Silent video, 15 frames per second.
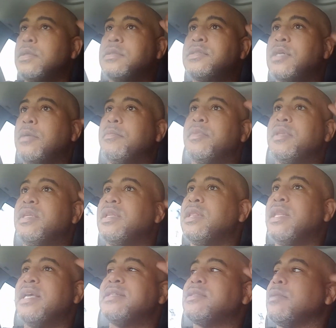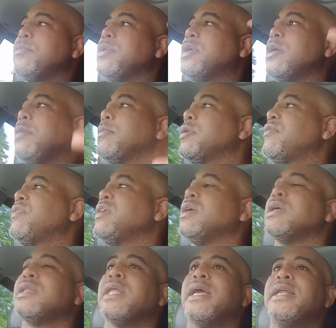something less than becoming of a
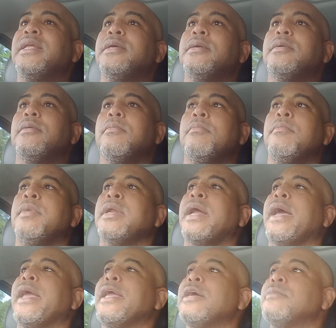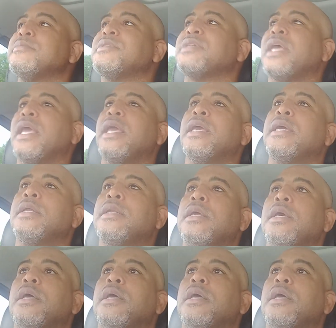young lady. But I am saying